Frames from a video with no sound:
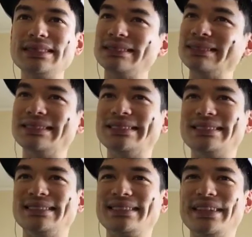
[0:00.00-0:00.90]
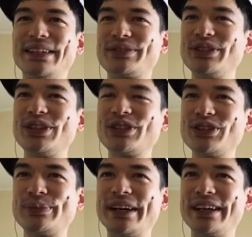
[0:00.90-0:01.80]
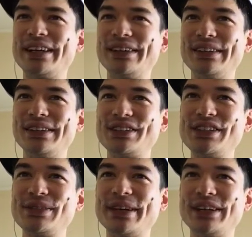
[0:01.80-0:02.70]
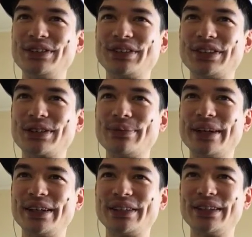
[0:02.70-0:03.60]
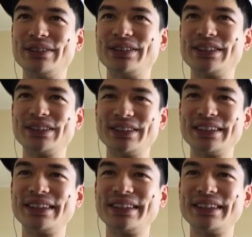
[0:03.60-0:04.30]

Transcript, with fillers: Yeah, mm, yeah if your luck is bad, uh, Tiamat is gonna come back every turn.